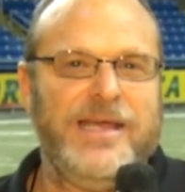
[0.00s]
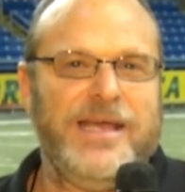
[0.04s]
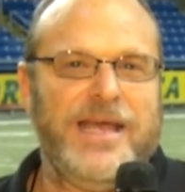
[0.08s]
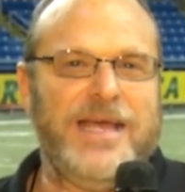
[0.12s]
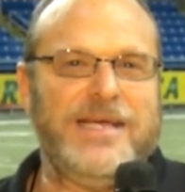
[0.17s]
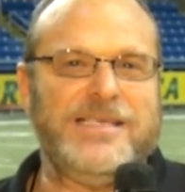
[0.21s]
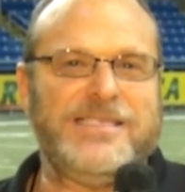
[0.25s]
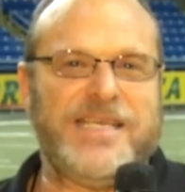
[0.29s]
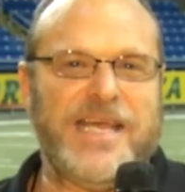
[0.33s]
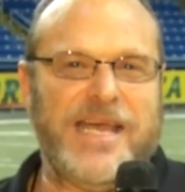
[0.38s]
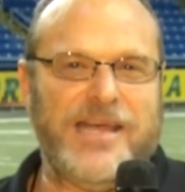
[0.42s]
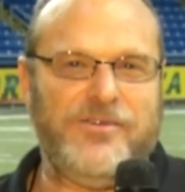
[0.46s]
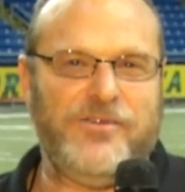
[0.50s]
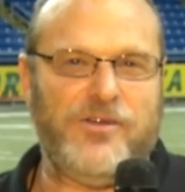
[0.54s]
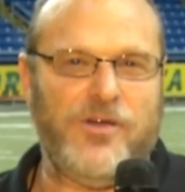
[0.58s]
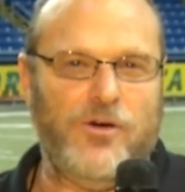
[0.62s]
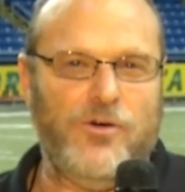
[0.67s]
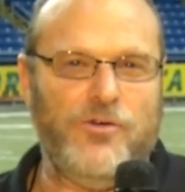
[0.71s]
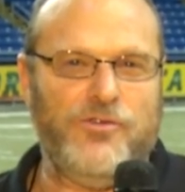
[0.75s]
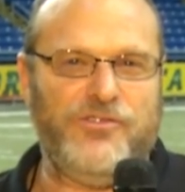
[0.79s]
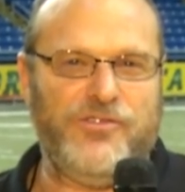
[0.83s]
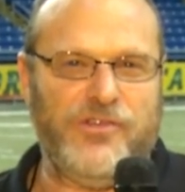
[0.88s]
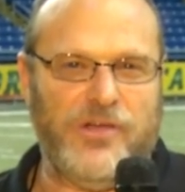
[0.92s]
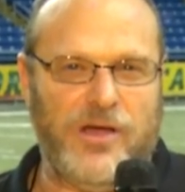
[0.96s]
as head
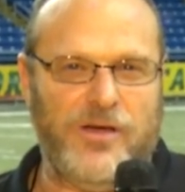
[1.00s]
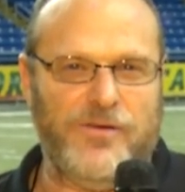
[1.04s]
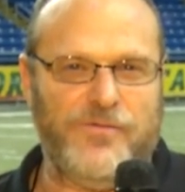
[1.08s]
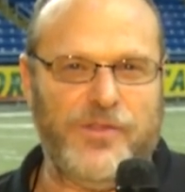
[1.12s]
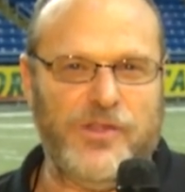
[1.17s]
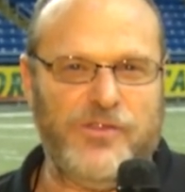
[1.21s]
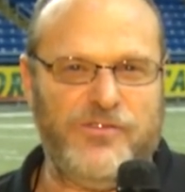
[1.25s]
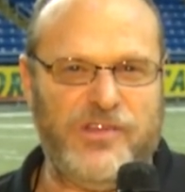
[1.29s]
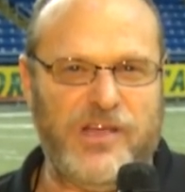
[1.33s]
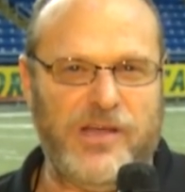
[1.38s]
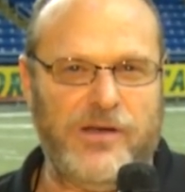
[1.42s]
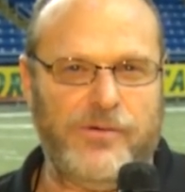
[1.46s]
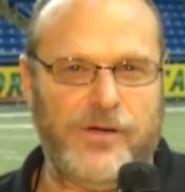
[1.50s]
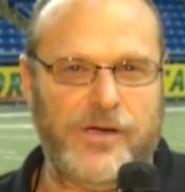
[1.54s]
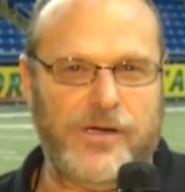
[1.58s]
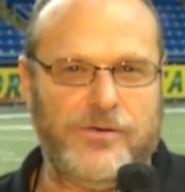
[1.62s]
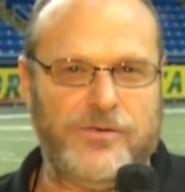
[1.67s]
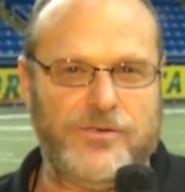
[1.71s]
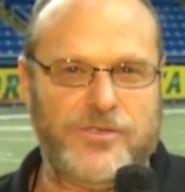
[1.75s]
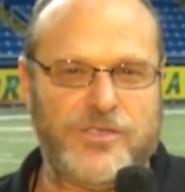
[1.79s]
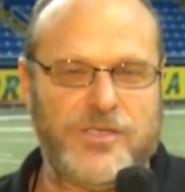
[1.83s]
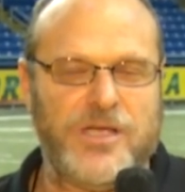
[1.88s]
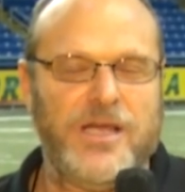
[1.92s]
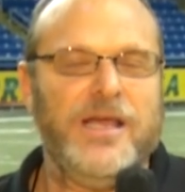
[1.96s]
coach of the
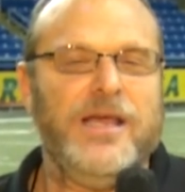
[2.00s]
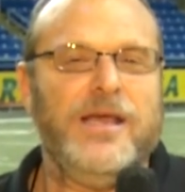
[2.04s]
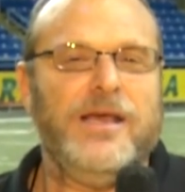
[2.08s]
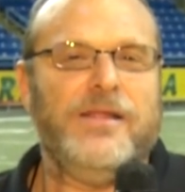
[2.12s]
Terriers.